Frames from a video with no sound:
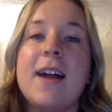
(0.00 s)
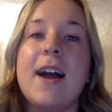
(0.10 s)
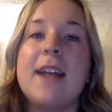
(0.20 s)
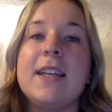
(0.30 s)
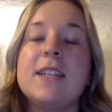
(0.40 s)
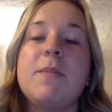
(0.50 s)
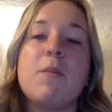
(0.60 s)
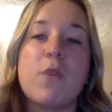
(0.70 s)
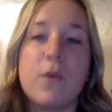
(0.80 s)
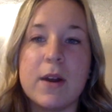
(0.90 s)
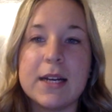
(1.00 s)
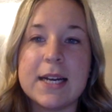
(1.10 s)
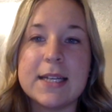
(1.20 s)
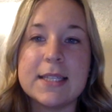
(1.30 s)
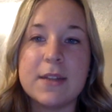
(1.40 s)
I need to be more
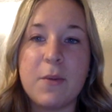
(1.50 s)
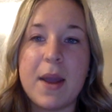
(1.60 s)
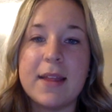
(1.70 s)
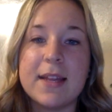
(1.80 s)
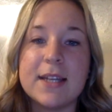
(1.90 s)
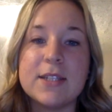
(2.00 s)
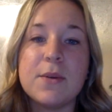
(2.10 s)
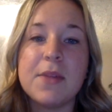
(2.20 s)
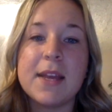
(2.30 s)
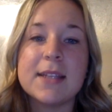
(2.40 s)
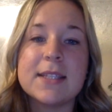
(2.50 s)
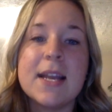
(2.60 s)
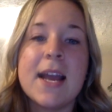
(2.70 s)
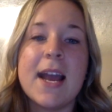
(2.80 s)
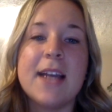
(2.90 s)
organized in the way that I do things,
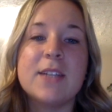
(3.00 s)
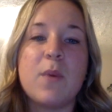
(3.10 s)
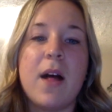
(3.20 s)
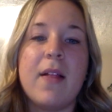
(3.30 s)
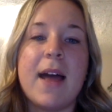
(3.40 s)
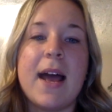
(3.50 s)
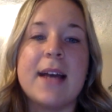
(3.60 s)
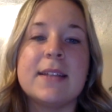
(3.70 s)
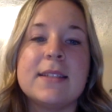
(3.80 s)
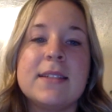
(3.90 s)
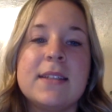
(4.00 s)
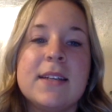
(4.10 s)
as well as